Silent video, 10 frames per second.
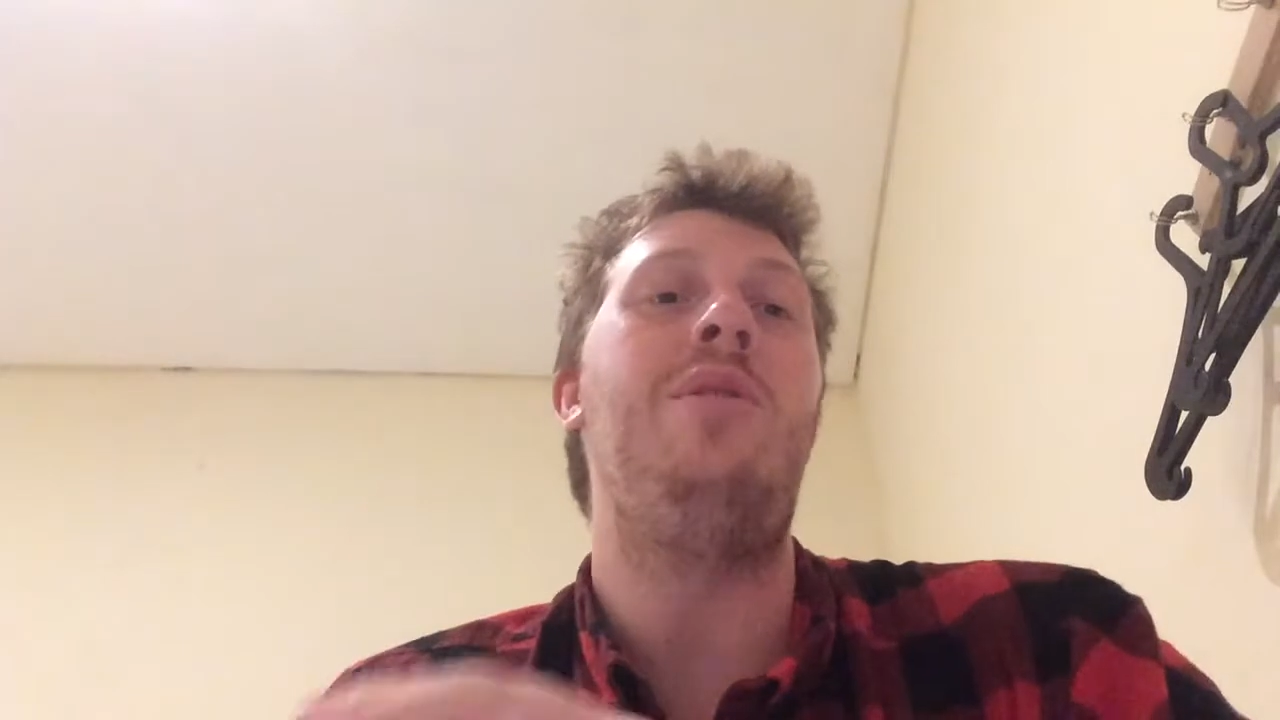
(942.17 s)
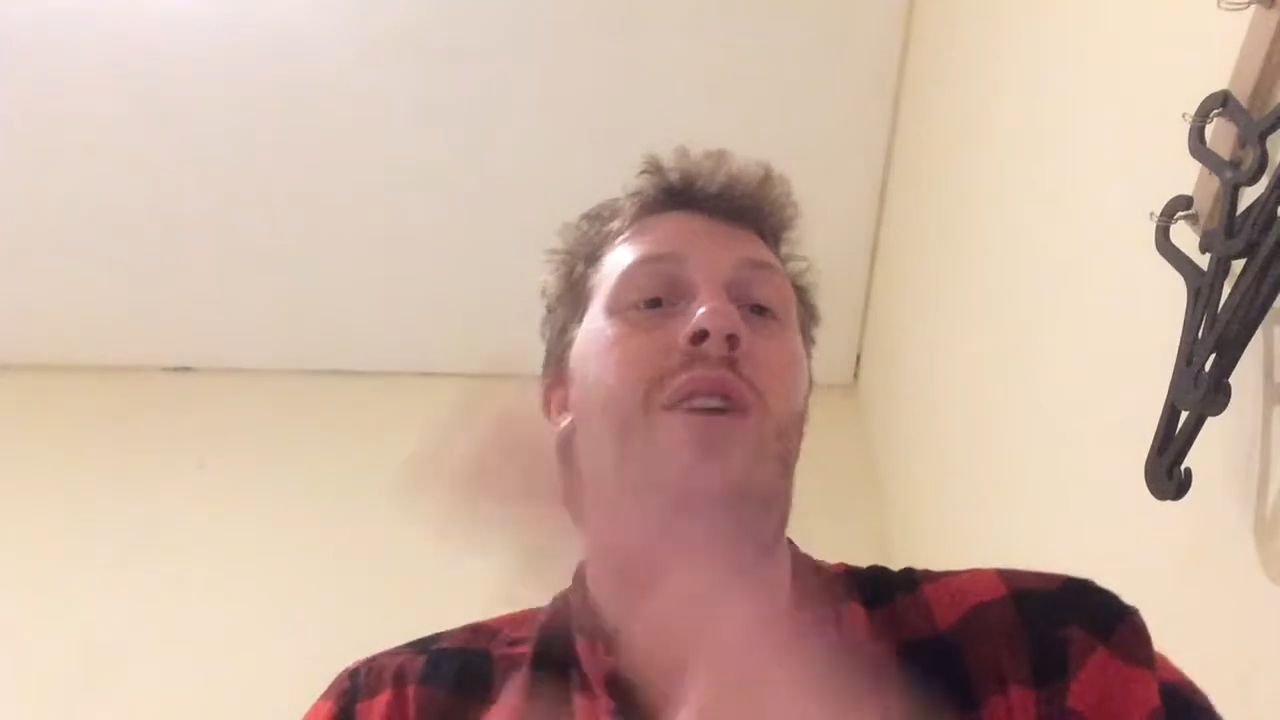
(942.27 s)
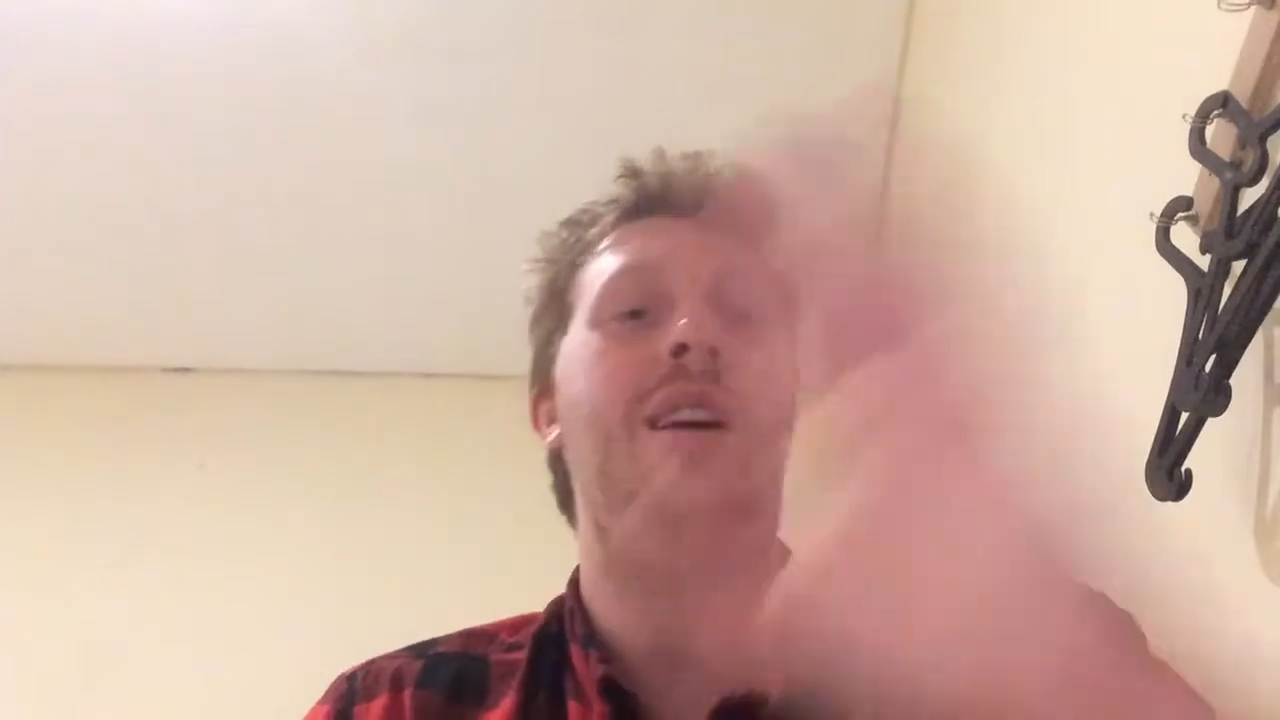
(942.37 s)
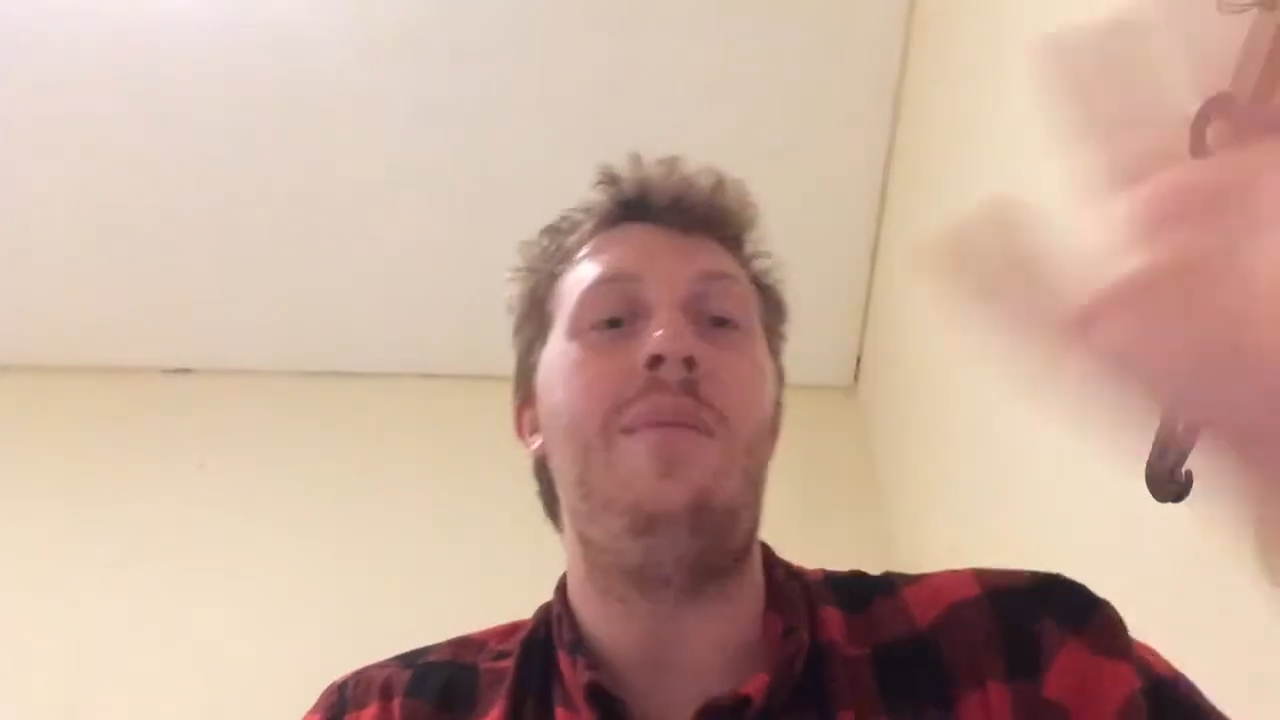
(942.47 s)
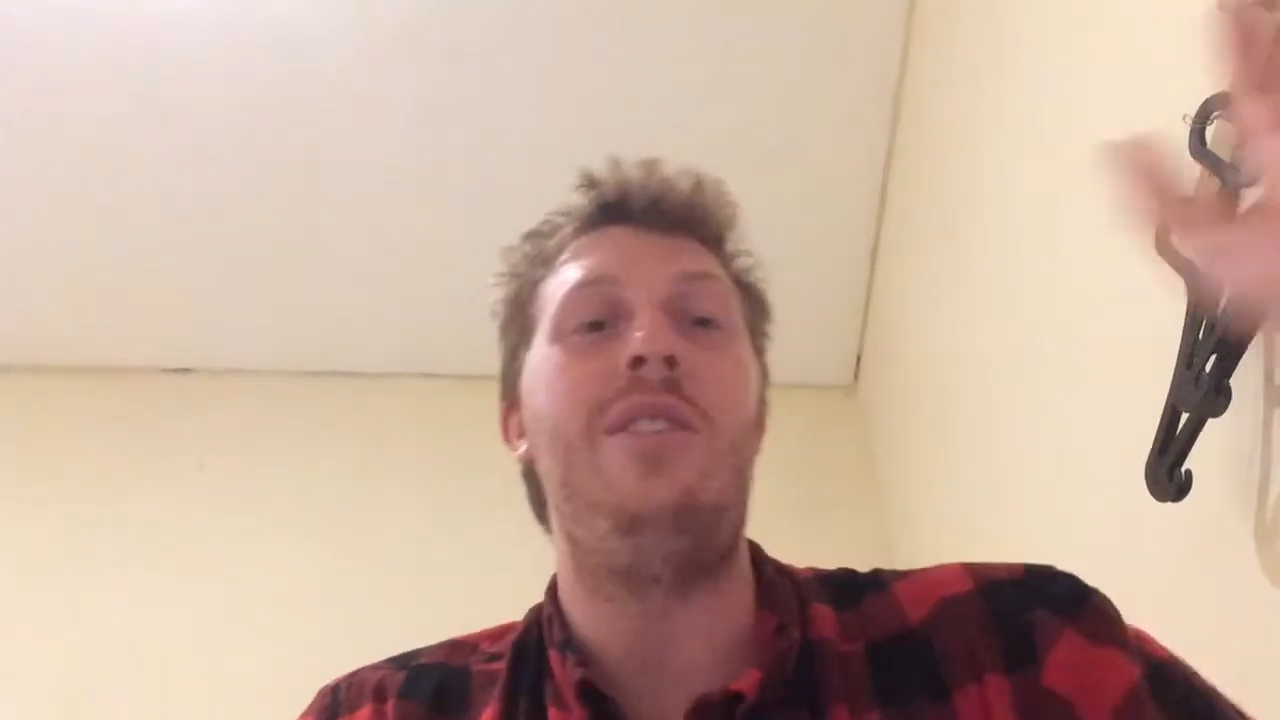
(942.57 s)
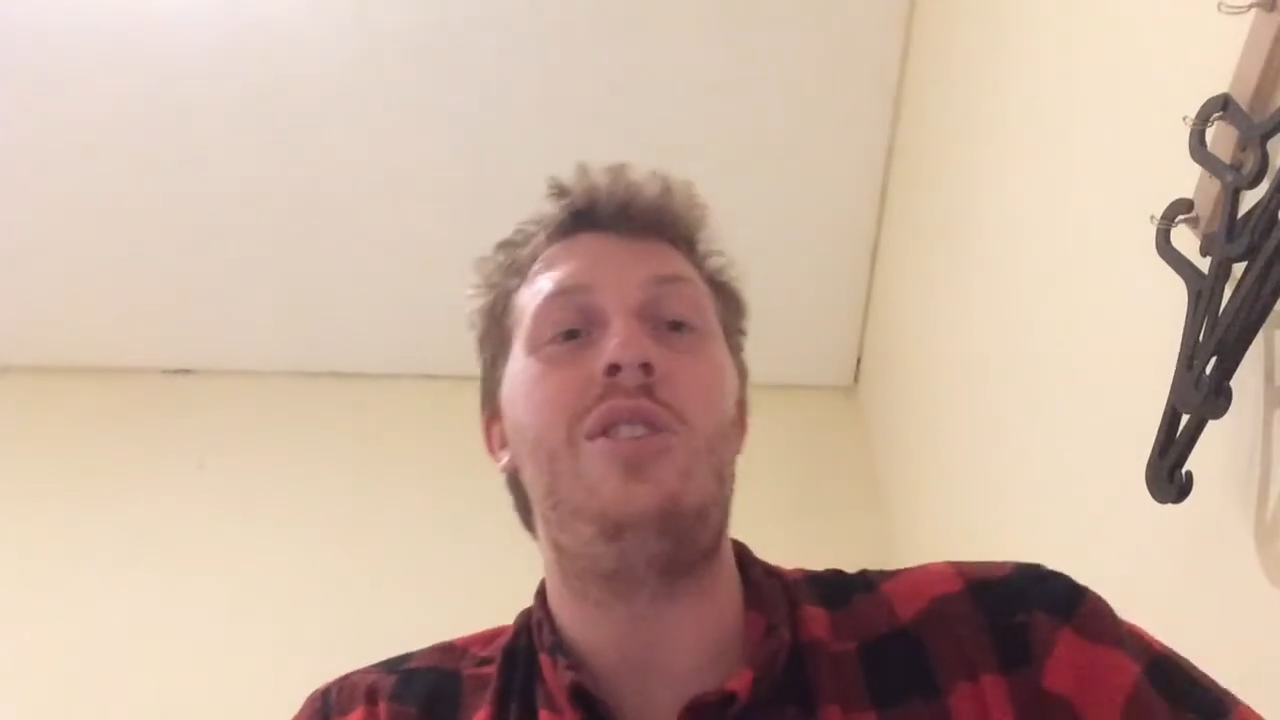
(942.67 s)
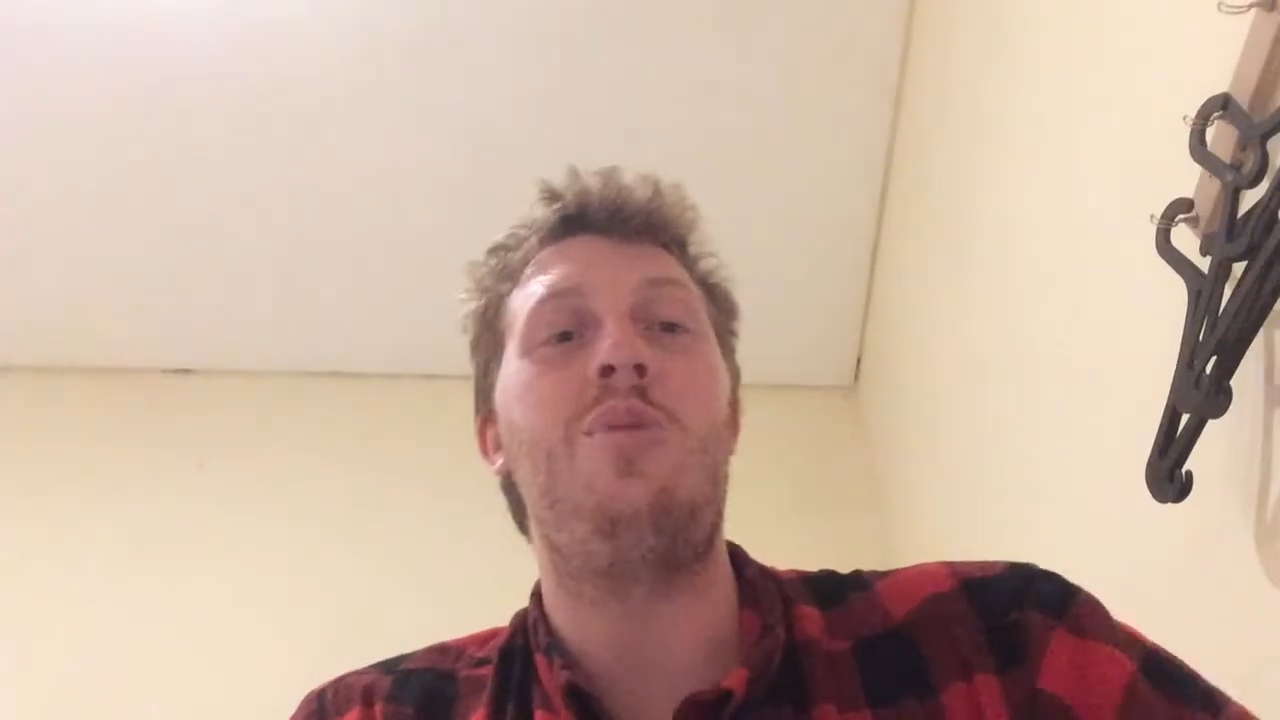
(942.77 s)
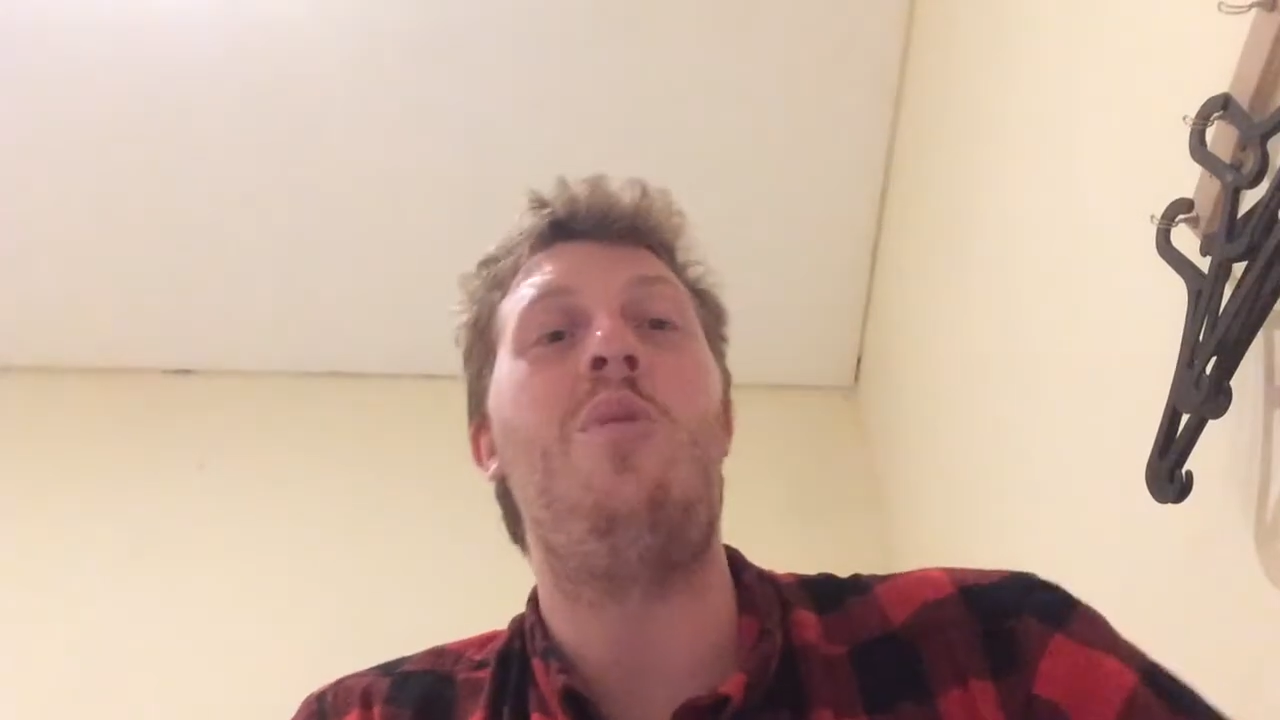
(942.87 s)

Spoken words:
to him and just